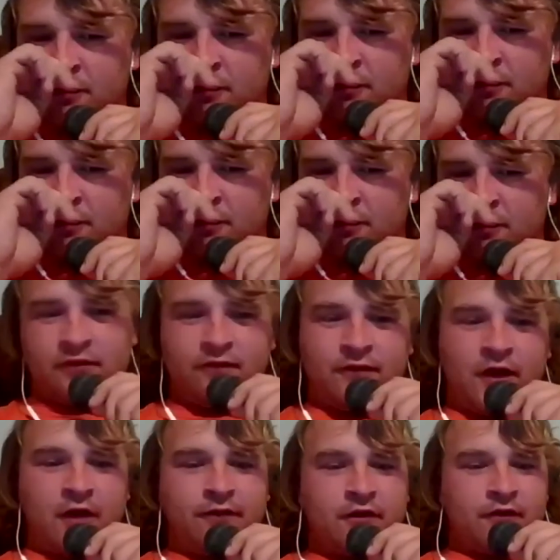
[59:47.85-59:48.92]

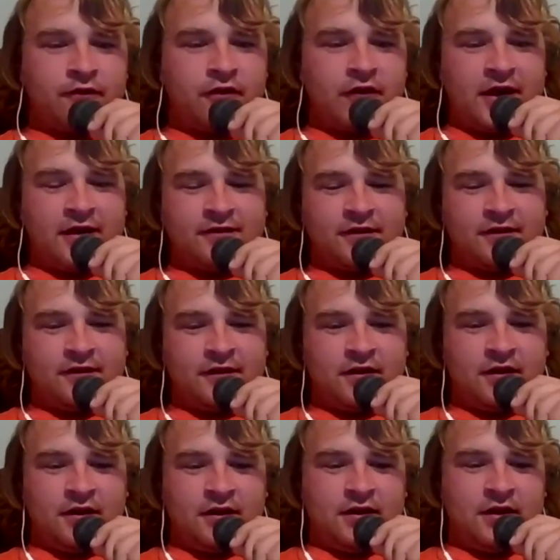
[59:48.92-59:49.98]
valve cover gaskets in
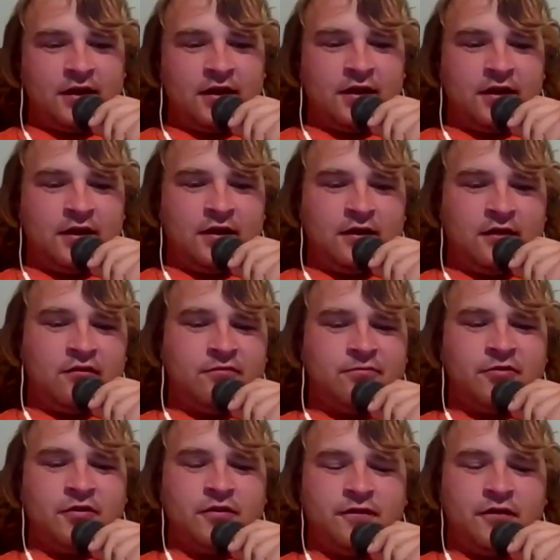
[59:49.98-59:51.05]
it and
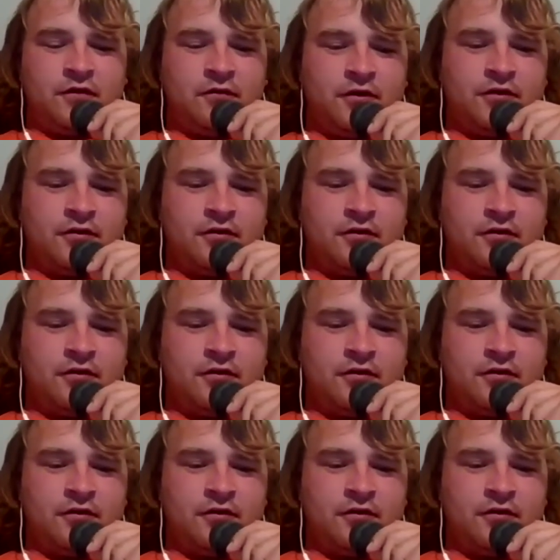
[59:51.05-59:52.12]
put a few other little
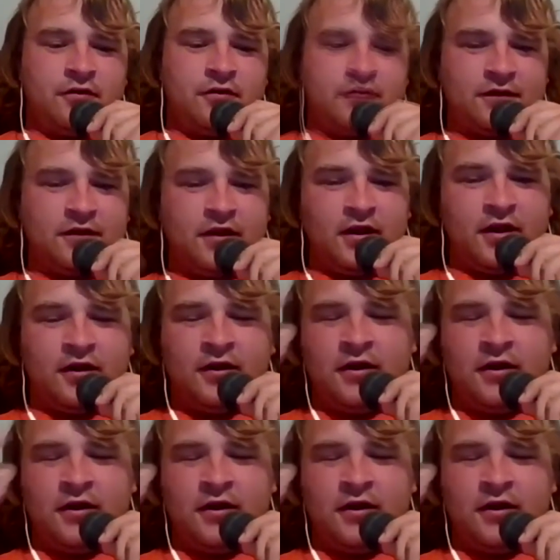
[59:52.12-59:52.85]
things in there.